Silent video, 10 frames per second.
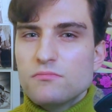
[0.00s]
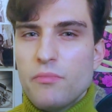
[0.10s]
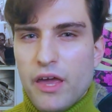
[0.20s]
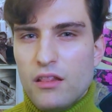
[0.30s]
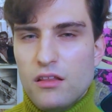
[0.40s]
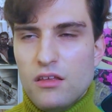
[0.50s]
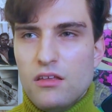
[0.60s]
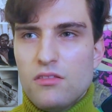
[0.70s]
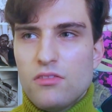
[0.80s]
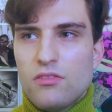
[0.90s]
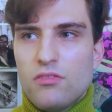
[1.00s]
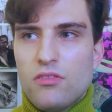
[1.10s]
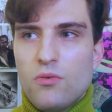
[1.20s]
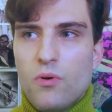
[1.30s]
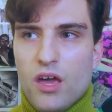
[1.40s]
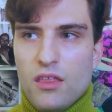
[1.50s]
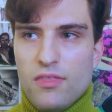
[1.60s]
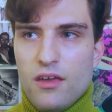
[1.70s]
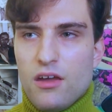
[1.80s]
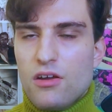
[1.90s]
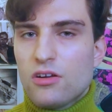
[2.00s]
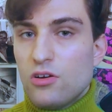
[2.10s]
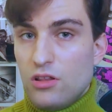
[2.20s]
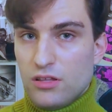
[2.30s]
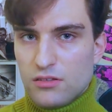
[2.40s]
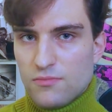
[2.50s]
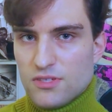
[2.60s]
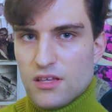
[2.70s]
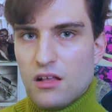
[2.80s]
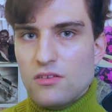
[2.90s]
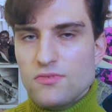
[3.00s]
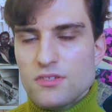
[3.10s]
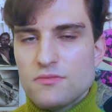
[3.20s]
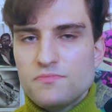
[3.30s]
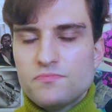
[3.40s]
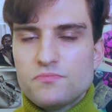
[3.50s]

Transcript: mainly in the way they're calling themselves.